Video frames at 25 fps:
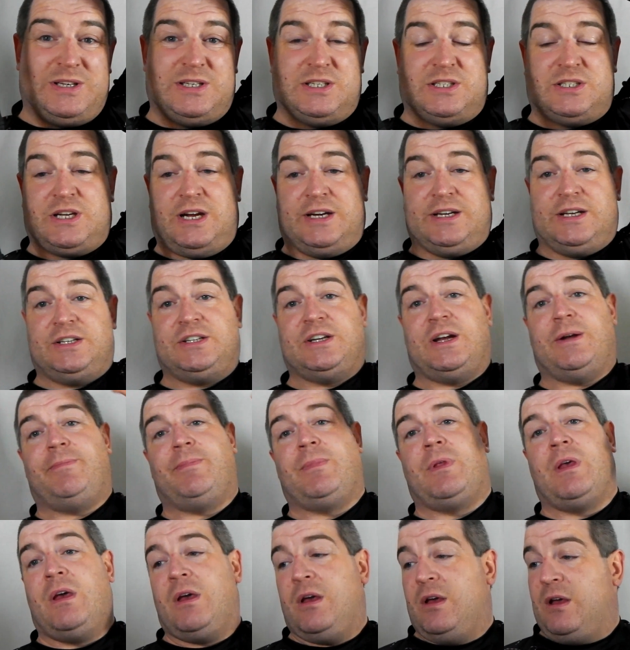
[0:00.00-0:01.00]
decided yet.
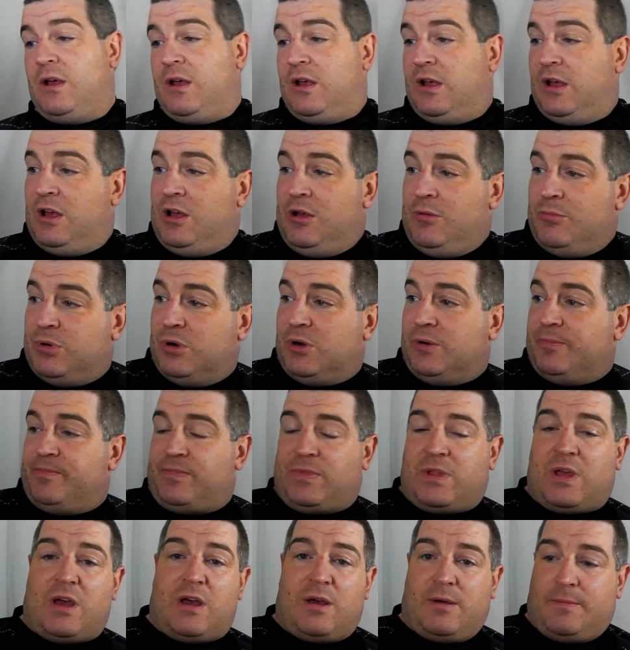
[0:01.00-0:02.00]
But
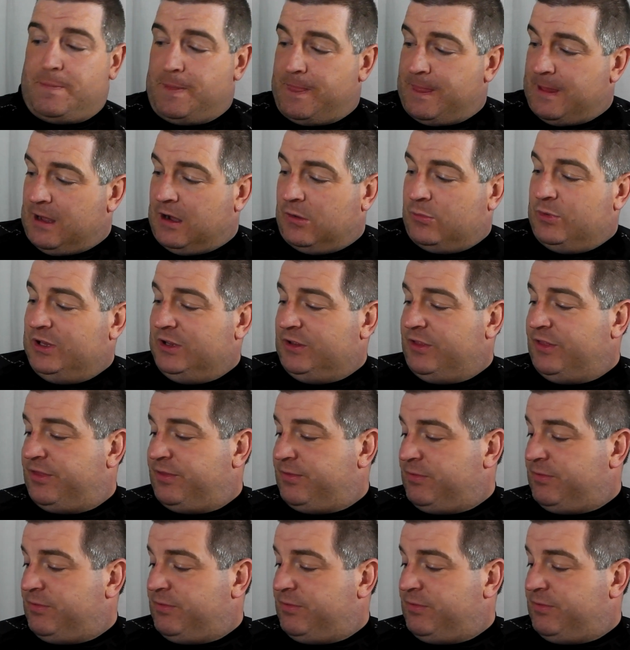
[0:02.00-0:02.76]
I will...